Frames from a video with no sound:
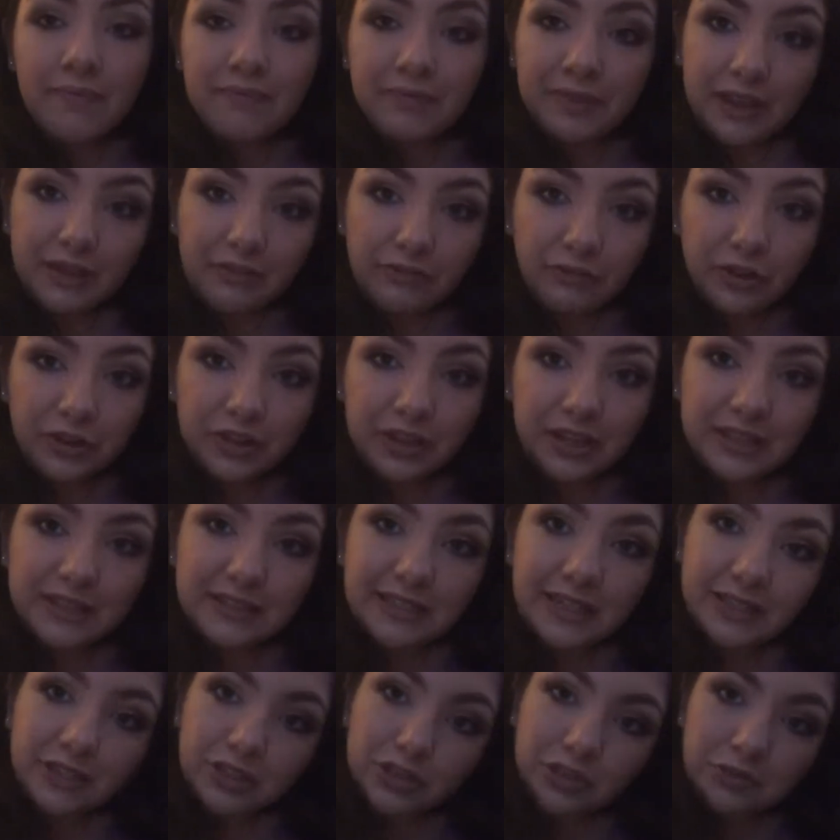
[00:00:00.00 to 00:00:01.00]
And for this,
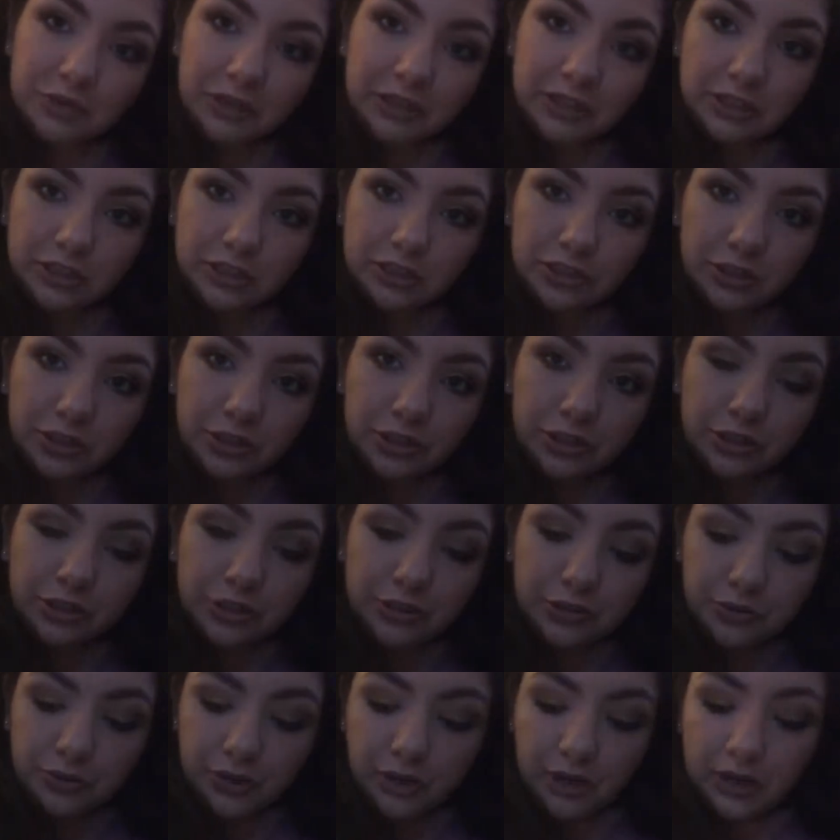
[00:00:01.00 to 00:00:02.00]
I just wanted to show
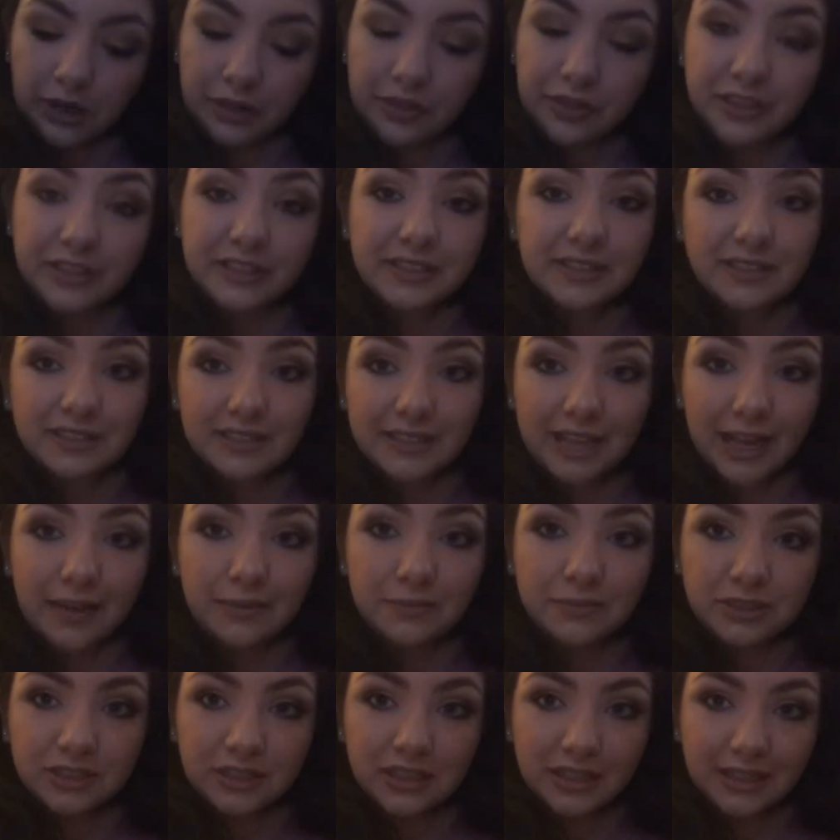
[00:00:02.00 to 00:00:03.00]
you the
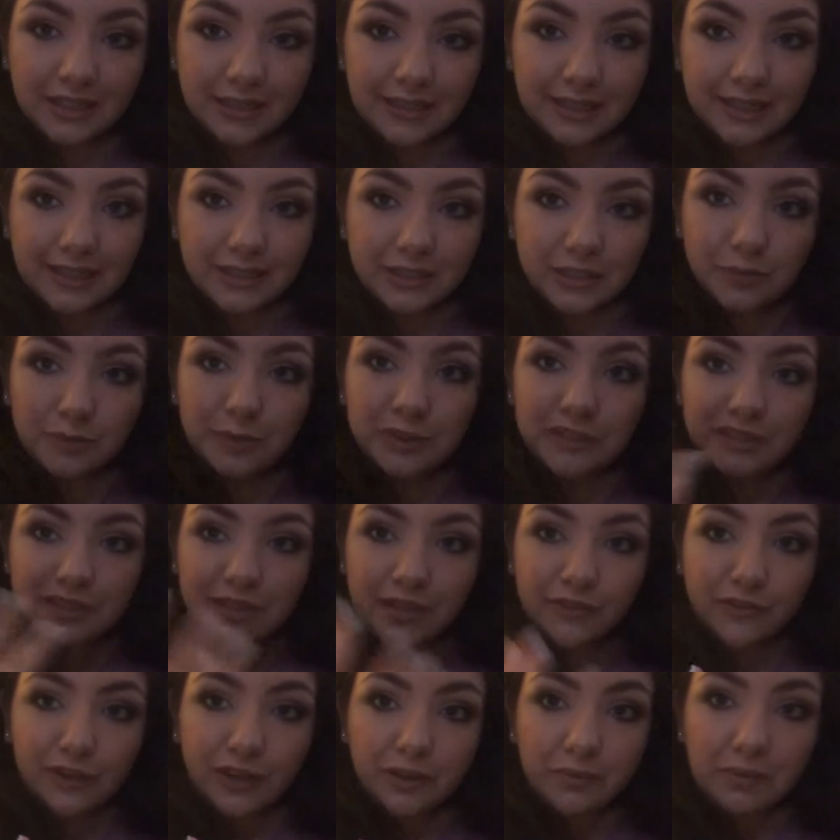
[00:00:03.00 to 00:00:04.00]
steps to this
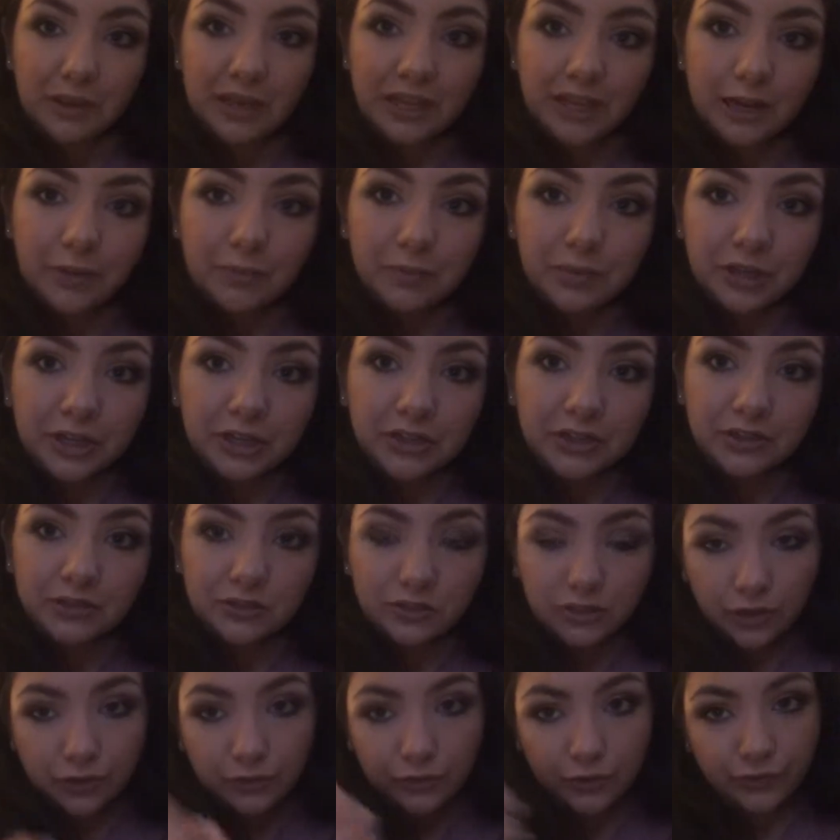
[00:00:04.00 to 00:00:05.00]
specific makeup look.
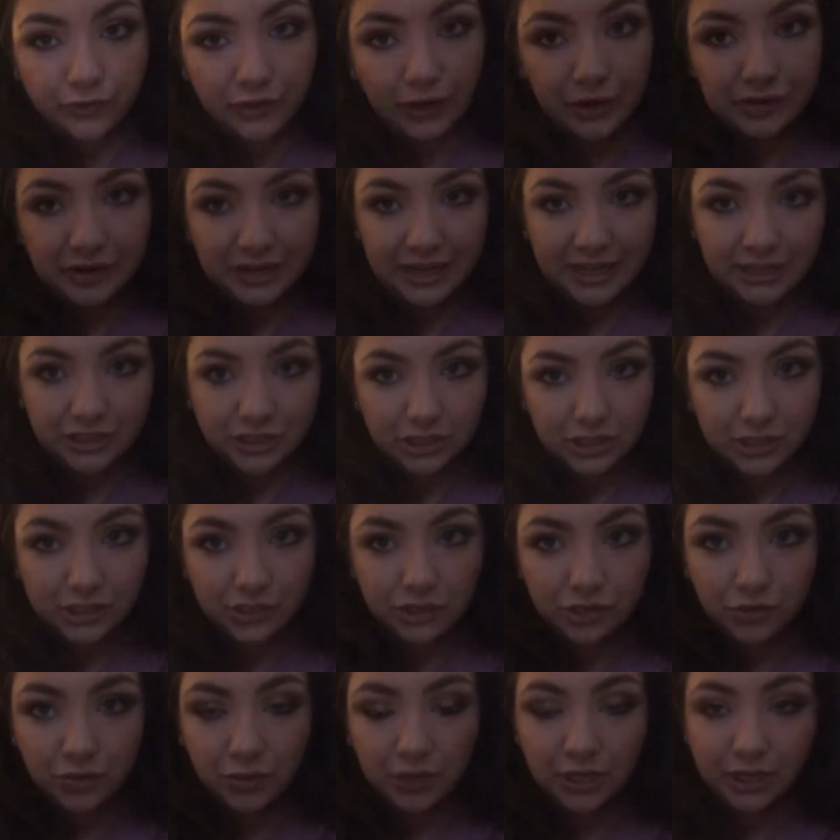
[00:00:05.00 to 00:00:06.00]
So for
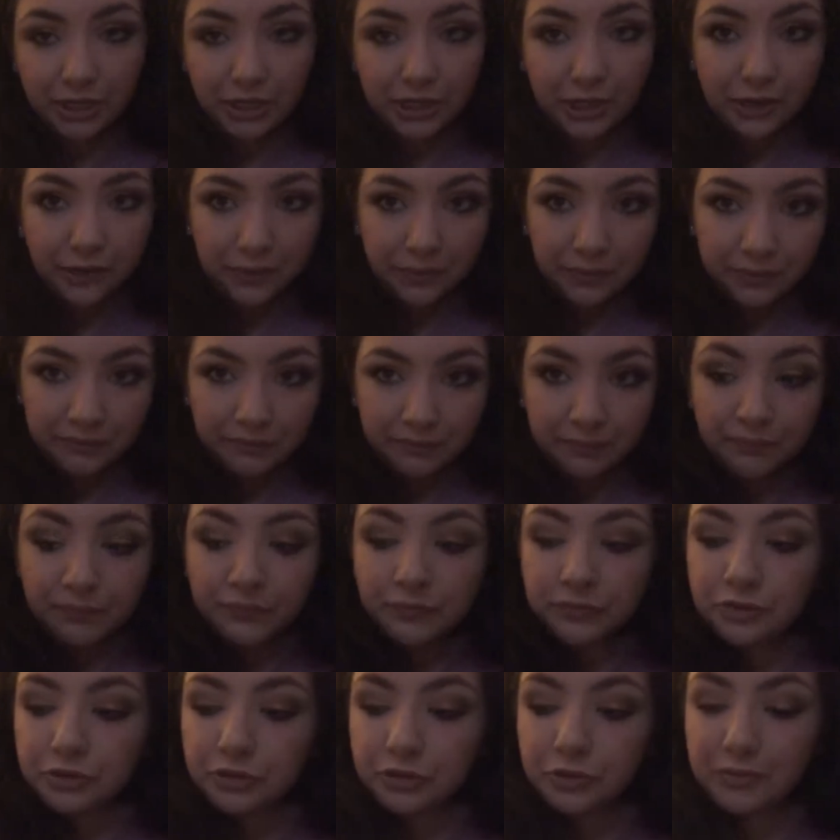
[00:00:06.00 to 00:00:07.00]
foundations, you want to go
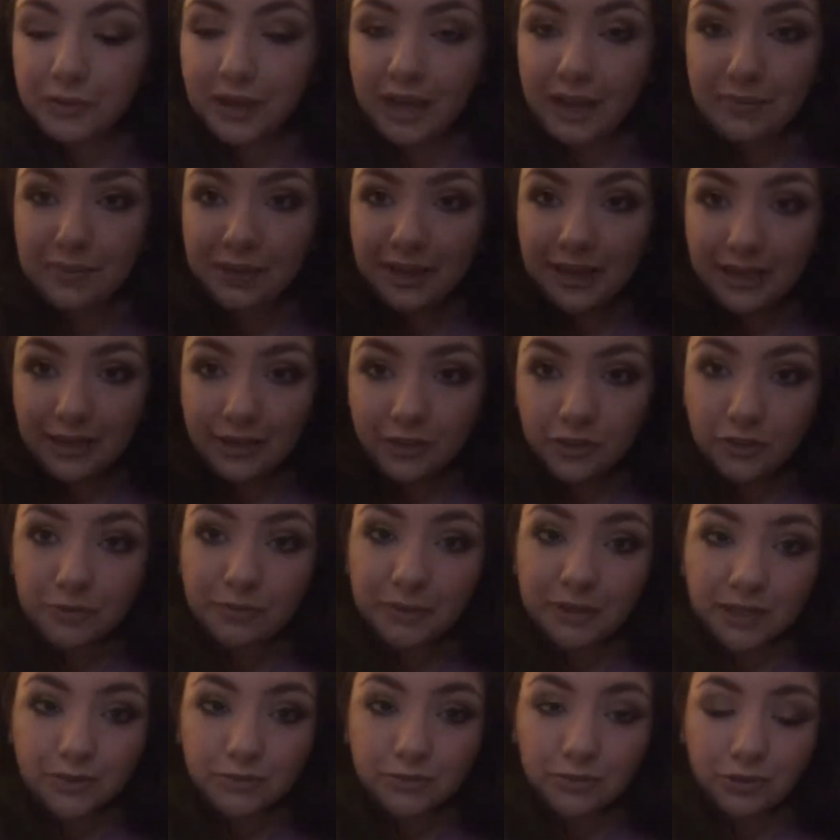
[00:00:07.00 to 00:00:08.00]
to my beginner's
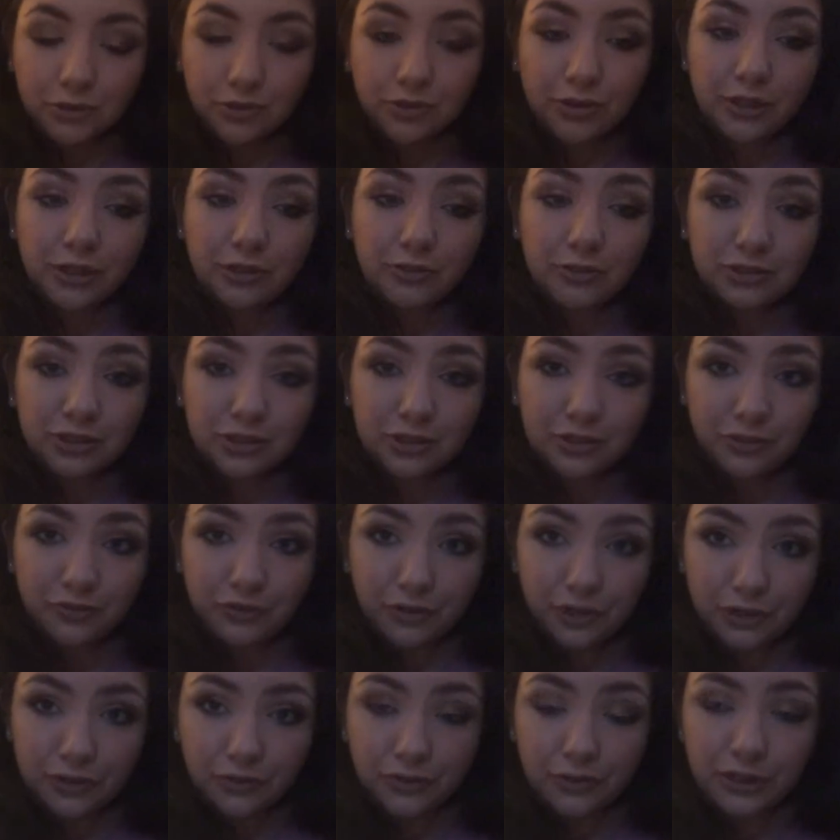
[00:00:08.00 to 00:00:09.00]
makeup tutorial, which is the
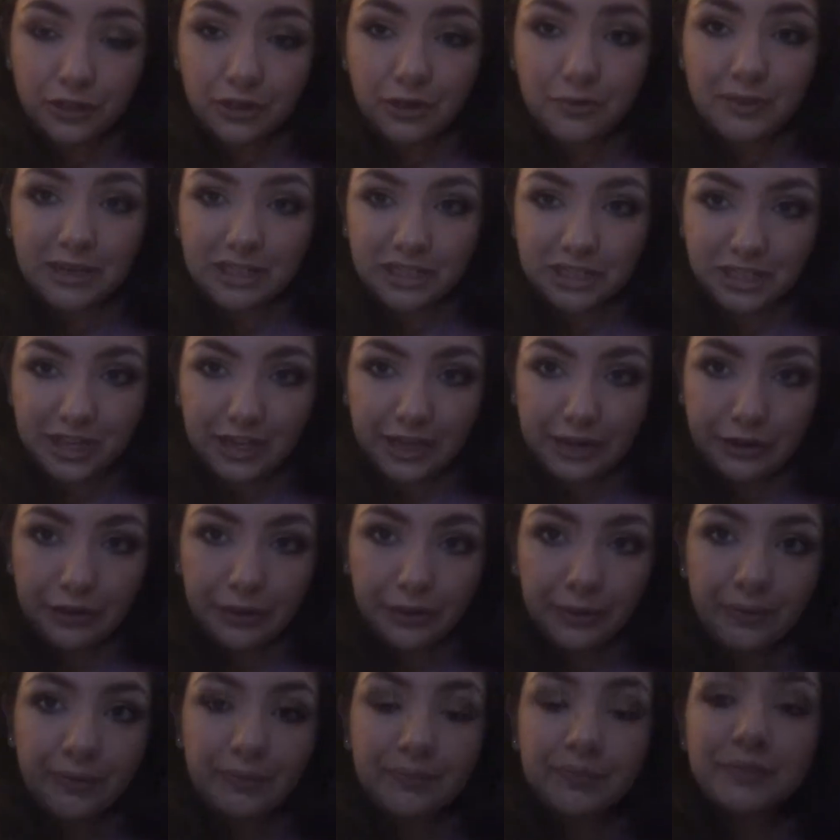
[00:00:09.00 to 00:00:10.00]
first video on my
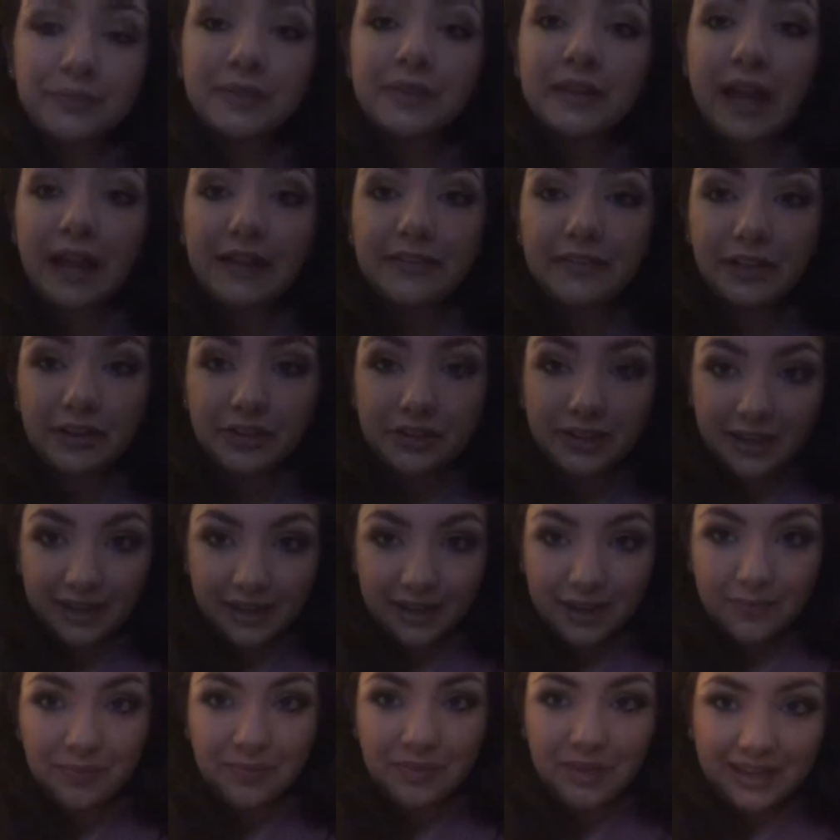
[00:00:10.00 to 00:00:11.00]
channel, and then you can
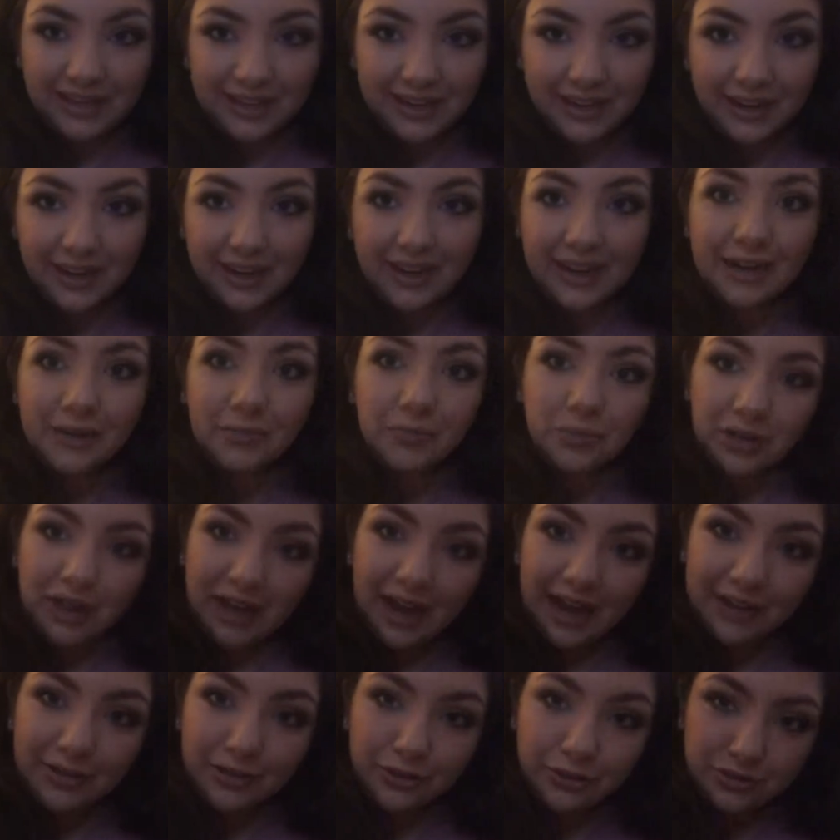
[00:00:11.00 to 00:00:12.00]
come here and
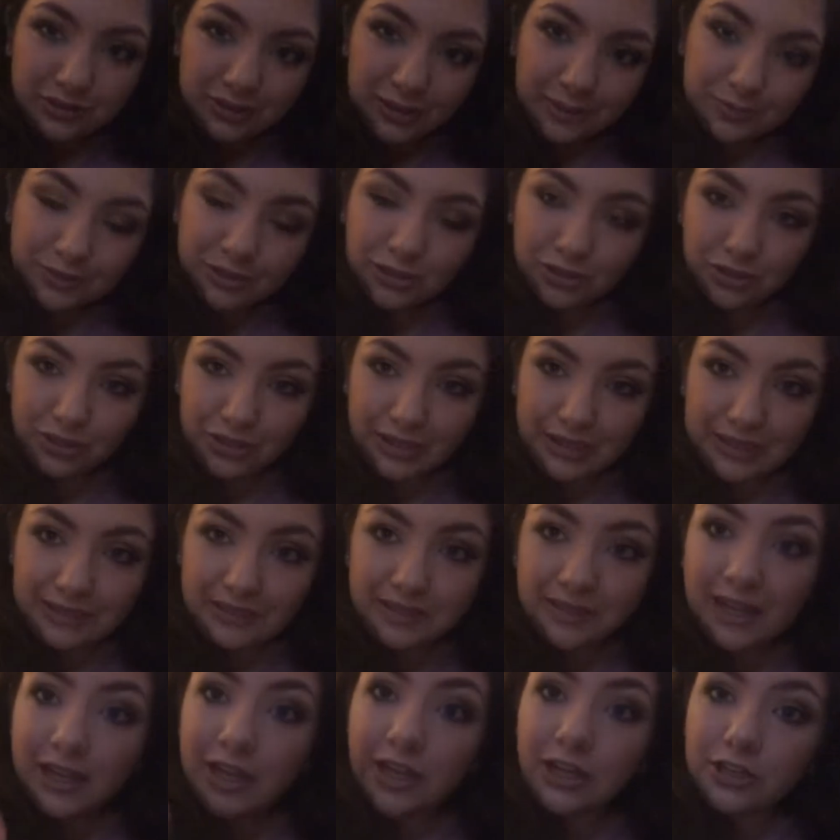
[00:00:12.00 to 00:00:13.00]
apply those tips and
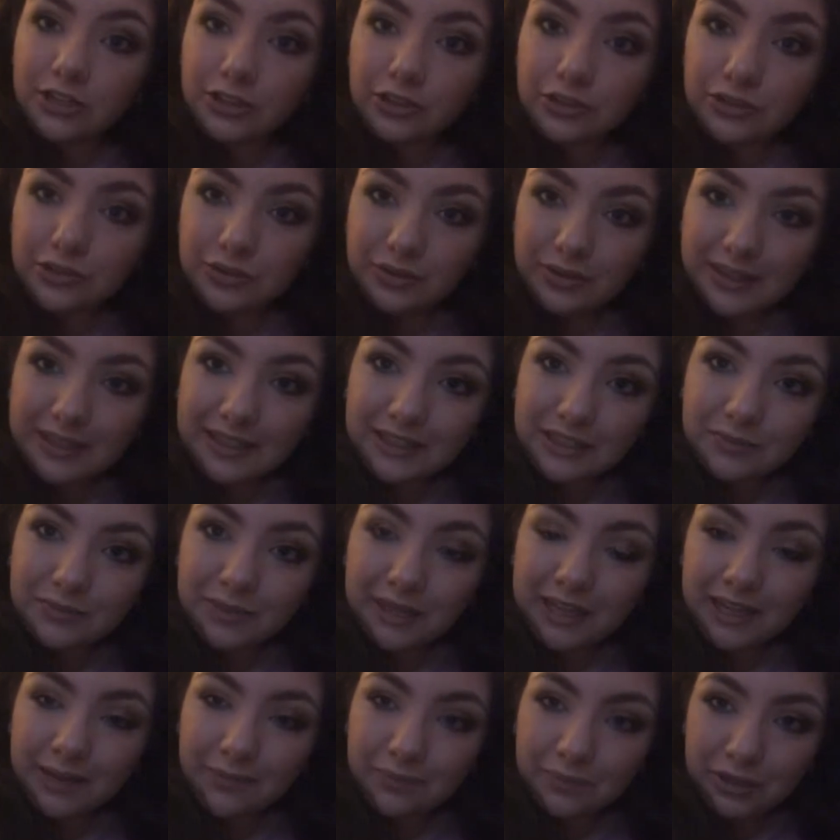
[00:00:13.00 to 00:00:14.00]
tricks to this
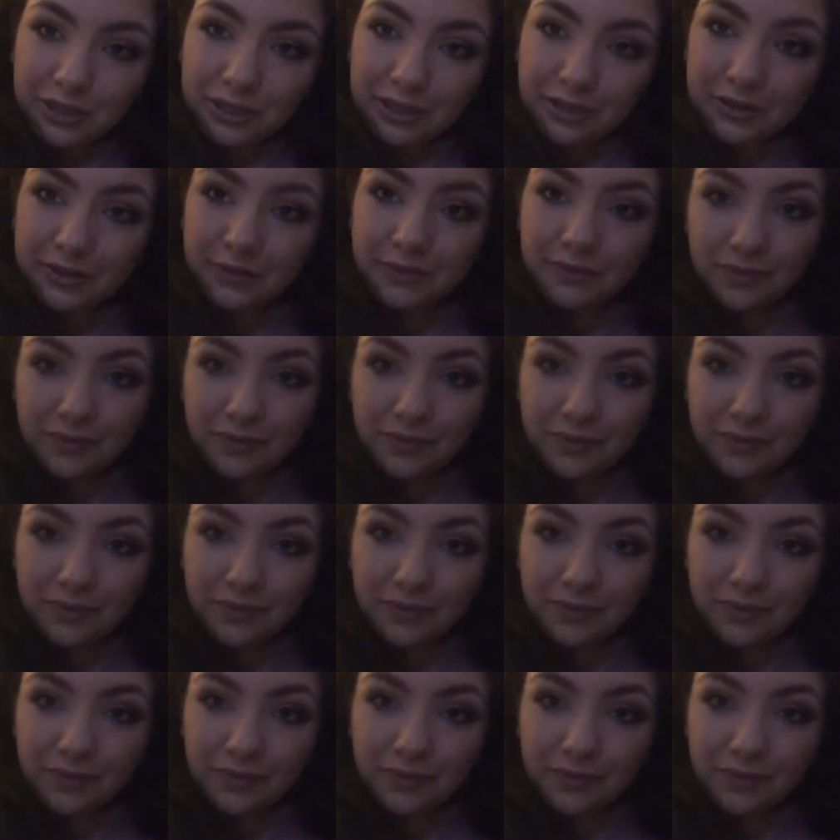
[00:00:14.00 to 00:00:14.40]
makeup look.